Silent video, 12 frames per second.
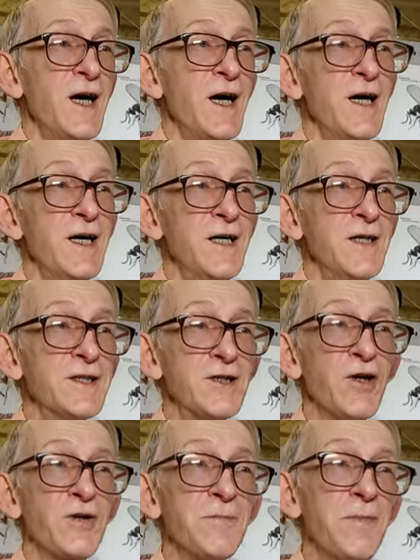it's
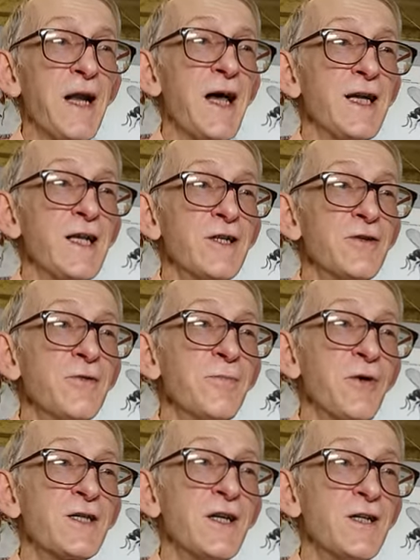not politely to
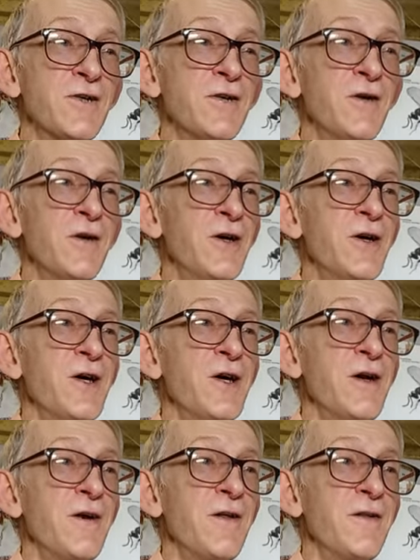present you
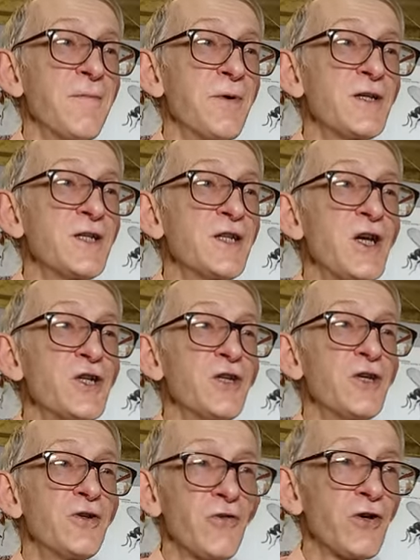the presentation
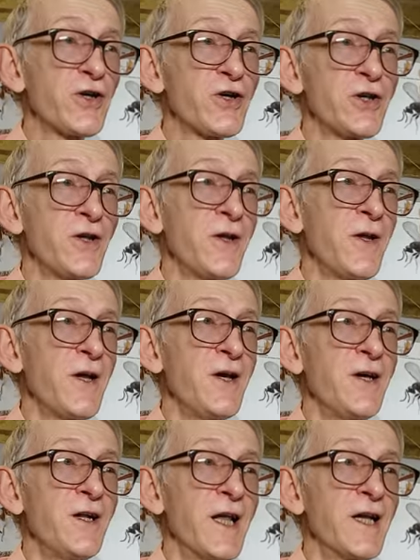in Turkish
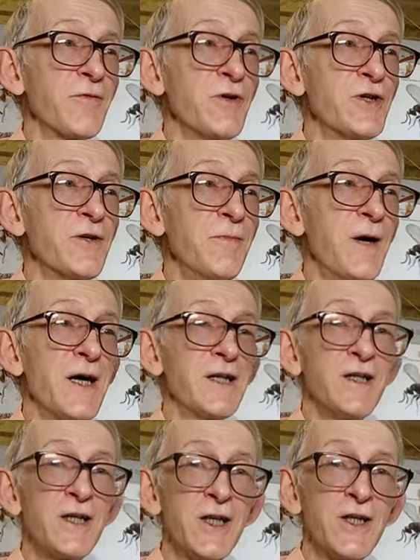language, but
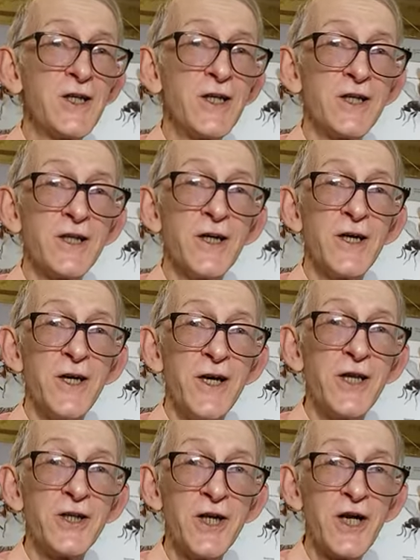English is
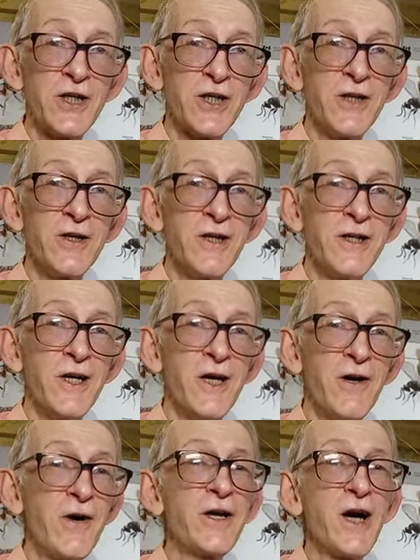internationally
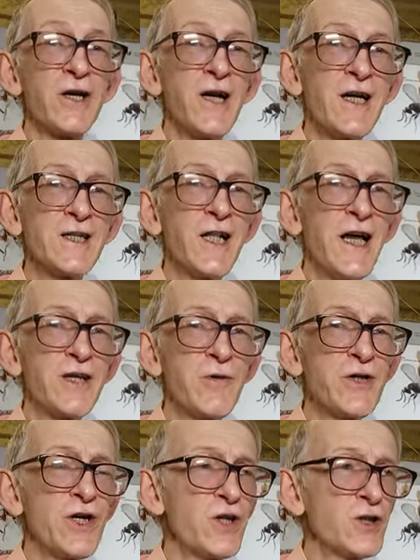recognized
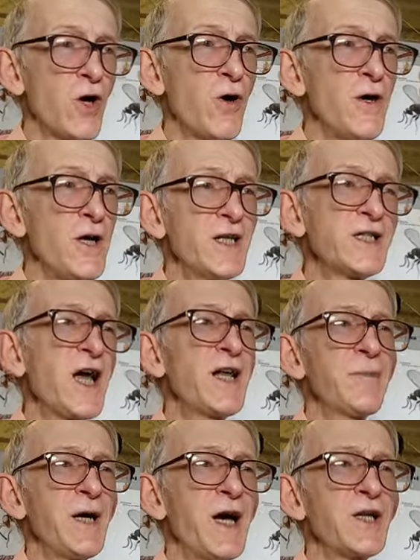language, so it can
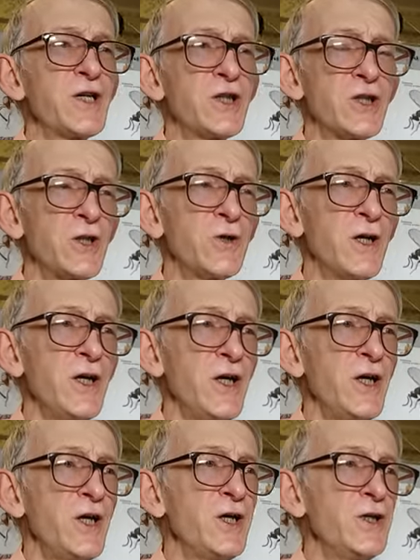be understood
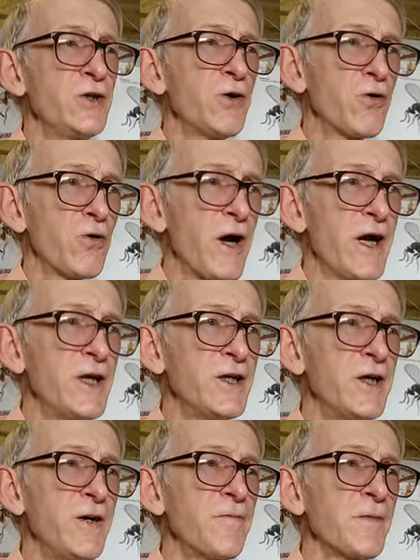in Ukraine,